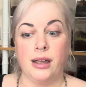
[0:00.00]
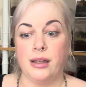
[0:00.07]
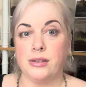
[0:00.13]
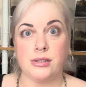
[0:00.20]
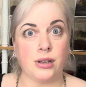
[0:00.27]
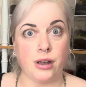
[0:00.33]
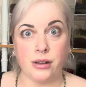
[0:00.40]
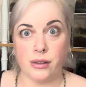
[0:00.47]

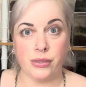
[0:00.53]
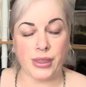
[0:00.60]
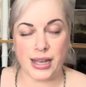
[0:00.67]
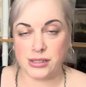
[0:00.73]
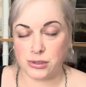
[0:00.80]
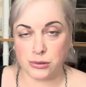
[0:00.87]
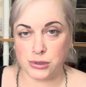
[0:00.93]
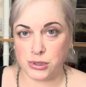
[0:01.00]
So
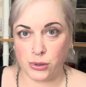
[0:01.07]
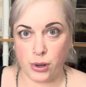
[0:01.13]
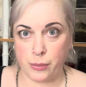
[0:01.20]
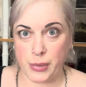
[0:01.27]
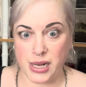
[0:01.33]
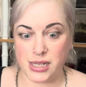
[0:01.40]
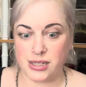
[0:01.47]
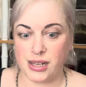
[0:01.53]
that's also
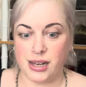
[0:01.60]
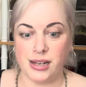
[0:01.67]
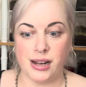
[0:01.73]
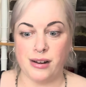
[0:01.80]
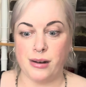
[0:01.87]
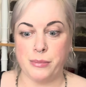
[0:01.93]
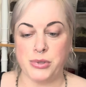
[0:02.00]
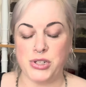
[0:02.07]
amazing,
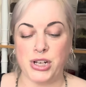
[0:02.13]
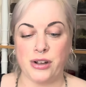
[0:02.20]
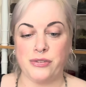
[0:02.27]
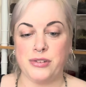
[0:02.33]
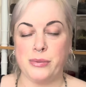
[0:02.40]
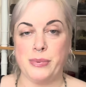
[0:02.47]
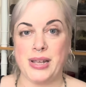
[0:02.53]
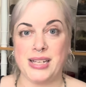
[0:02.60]
and I'm chuffed
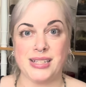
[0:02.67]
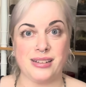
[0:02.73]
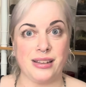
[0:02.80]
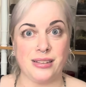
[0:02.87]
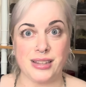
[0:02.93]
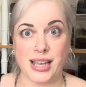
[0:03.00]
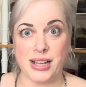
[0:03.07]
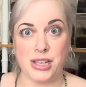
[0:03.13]
a bit. So
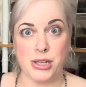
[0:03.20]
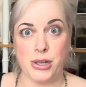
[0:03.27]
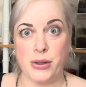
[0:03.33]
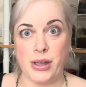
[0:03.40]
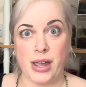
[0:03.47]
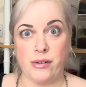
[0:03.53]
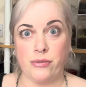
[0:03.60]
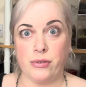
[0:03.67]
thank you
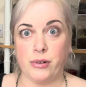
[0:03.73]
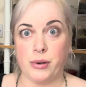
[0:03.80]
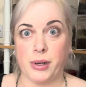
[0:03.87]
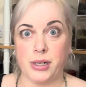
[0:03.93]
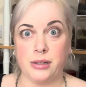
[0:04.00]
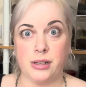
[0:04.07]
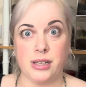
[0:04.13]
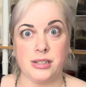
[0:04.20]

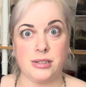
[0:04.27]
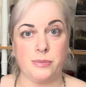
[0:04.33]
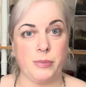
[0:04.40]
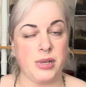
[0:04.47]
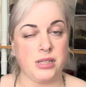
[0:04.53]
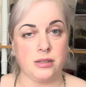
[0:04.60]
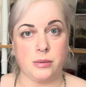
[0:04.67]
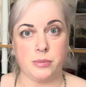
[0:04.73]
everyone that's
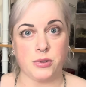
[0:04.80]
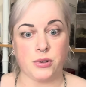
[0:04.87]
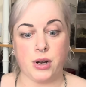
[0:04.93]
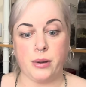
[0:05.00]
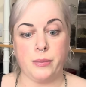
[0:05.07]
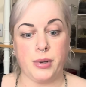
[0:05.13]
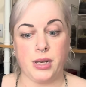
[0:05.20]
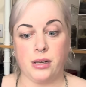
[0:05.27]
been
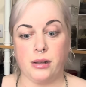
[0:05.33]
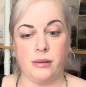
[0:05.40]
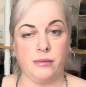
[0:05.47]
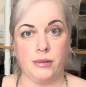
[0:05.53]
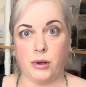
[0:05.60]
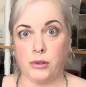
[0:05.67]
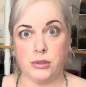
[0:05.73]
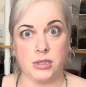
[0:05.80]
subscribing. It
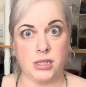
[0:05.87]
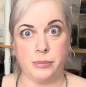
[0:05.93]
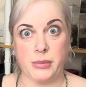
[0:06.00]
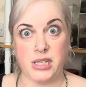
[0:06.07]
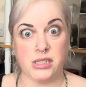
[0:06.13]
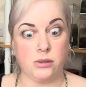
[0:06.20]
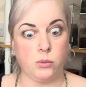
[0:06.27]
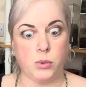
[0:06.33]
honestly
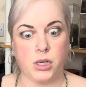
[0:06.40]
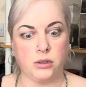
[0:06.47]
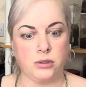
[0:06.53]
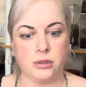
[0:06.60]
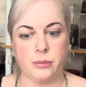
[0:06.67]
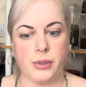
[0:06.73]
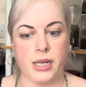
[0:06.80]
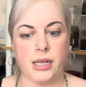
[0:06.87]
means the world
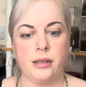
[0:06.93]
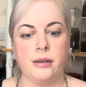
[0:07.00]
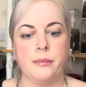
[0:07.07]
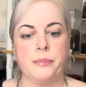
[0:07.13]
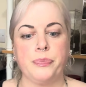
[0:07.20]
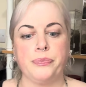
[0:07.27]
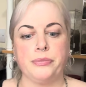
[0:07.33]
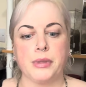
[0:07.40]
to me.
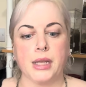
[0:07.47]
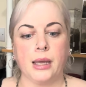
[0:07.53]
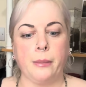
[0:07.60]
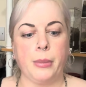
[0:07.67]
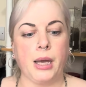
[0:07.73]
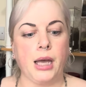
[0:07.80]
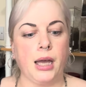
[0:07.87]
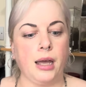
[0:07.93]

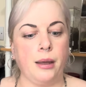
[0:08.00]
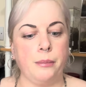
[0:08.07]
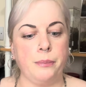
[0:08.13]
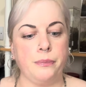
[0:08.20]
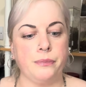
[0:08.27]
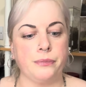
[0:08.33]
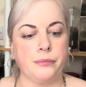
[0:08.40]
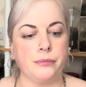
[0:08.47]
But
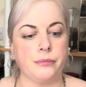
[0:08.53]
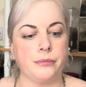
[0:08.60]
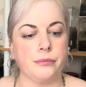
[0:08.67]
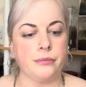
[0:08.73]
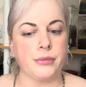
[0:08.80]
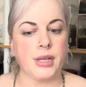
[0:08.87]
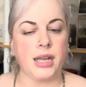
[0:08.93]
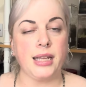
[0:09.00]

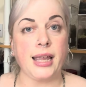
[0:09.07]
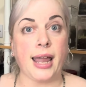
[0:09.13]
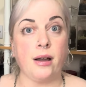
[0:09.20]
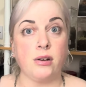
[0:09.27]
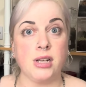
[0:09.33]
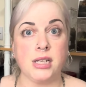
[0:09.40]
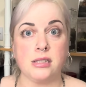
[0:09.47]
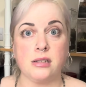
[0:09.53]
yeah,
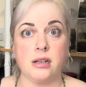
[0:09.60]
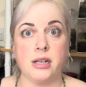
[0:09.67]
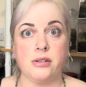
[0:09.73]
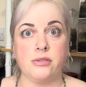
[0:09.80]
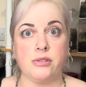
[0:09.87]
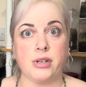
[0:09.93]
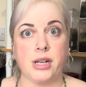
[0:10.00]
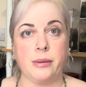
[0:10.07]
on his live
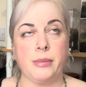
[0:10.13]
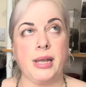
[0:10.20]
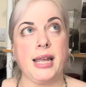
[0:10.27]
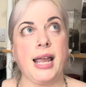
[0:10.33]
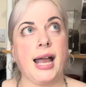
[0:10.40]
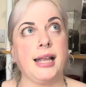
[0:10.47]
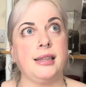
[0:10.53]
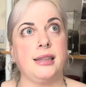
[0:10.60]
stream, he
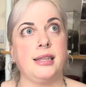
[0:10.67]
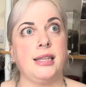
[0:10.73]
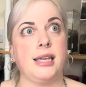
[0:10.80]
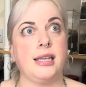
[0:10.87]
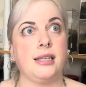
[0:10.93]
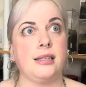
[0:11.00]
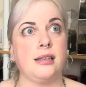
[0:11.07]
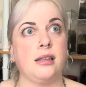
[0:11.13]
had
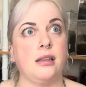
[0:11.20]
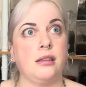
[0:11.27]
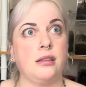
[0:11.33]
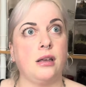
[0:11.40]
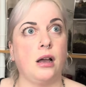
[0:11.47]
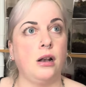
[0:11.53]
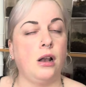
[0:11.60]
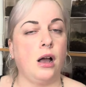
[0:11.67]
a
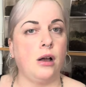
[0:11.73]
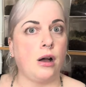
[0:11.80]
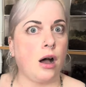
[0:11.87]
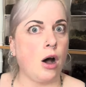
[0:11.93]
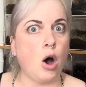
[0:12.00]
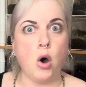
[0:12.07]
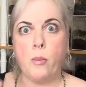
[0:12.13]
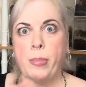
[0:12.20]

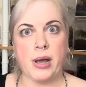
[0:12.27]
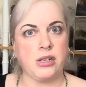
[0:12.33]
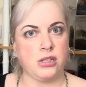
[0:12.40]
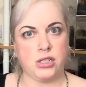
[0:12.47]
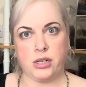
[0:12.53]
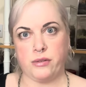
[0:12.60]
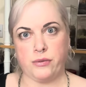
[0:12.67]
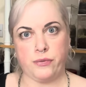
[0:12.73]
whole
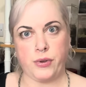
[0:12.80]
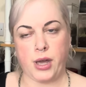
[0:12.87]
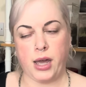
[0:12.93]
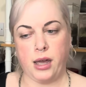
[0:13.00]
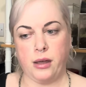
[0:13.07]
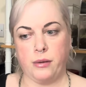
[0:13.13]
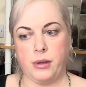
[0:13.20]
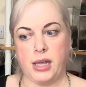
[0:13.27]
bunch of
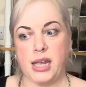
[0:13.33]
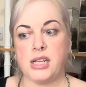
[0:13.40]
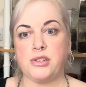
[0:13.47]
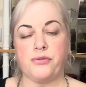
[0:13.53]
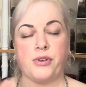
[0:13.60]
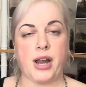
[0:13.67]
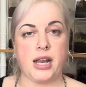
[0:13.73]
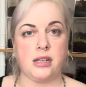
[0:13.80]
his
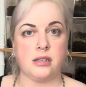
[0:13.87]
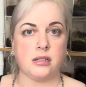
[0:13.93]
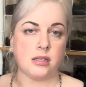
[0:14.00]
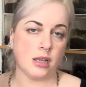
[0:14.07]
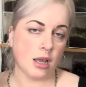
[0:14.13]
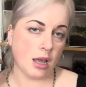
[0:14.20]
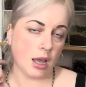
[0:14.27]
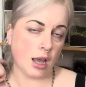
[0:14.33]
friends
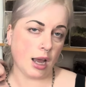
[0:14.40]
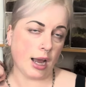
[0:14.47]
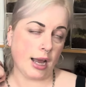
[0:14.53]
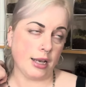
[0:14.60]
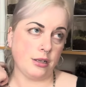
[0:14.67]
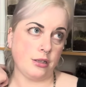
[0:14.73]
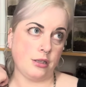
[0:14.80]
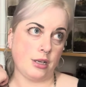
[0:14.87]

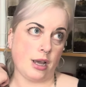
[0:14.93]
had